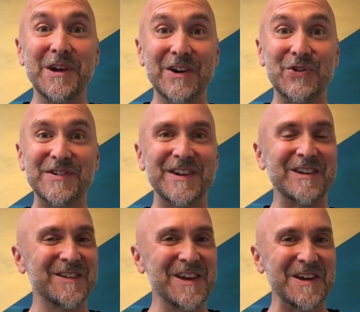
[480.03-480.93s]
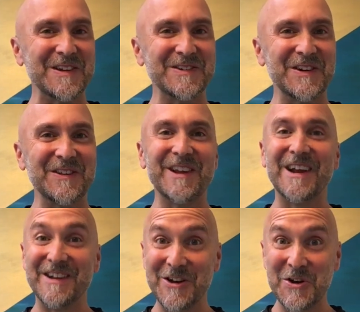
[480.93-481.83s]
interesting things that I
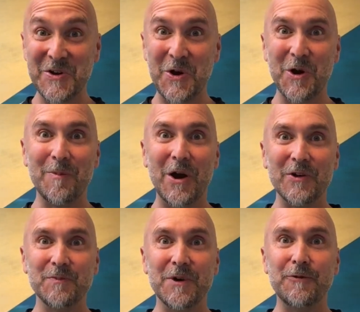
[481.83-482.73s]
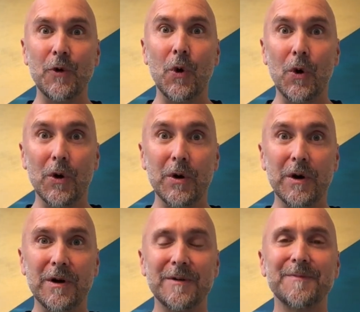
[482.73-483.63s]
didn't know about before.
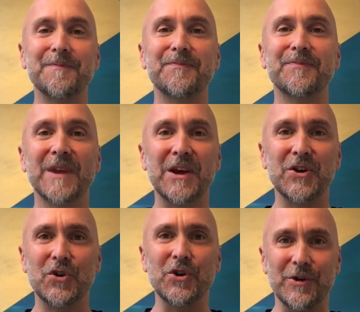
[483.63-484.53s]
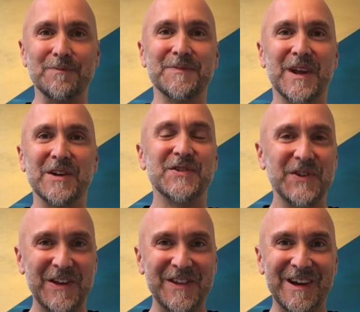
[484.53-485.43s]
Good. So you
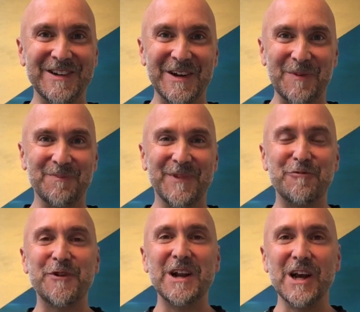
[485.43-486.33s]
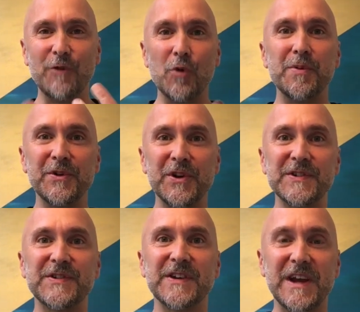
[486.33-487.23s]
get the idea. The feeling of
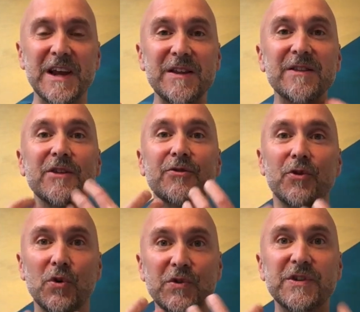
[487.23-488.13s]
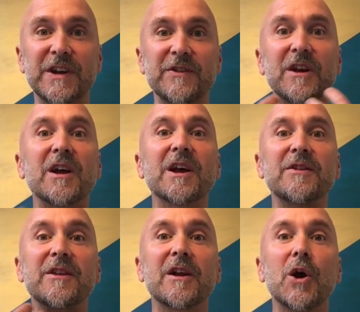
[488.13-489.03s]
openness in the throat, in
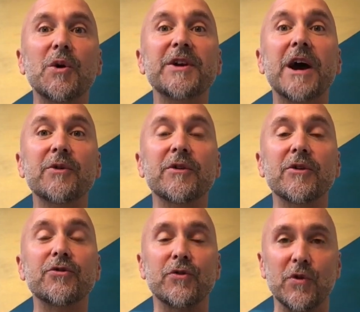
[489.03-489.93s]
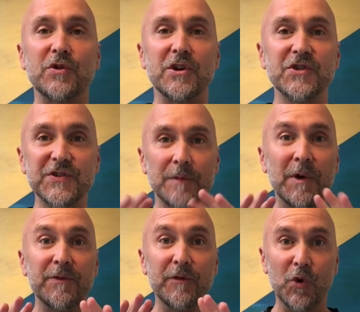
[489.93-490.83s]
lower down in the throat, just
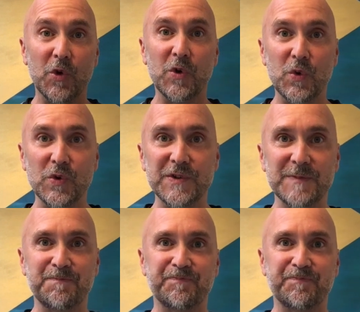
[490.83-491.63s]
above the vocal cords.